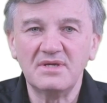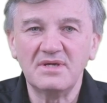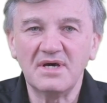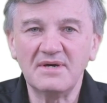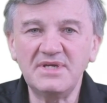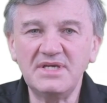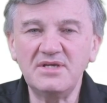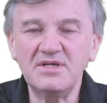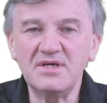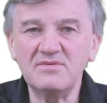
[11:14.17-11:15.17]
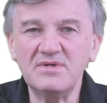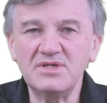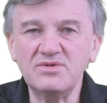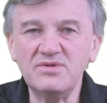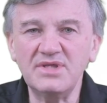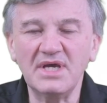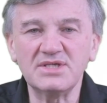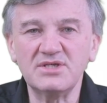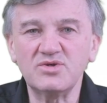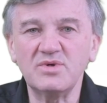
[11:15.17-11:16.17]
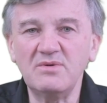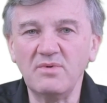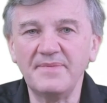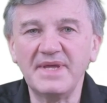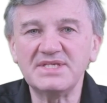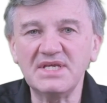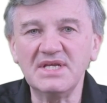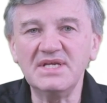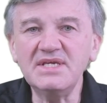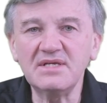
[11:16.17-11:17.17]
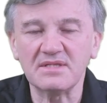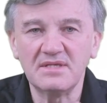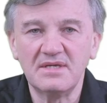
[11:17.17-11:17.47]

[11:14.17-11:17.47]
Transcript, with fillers: I mean, you know, in 2021, that's illegal.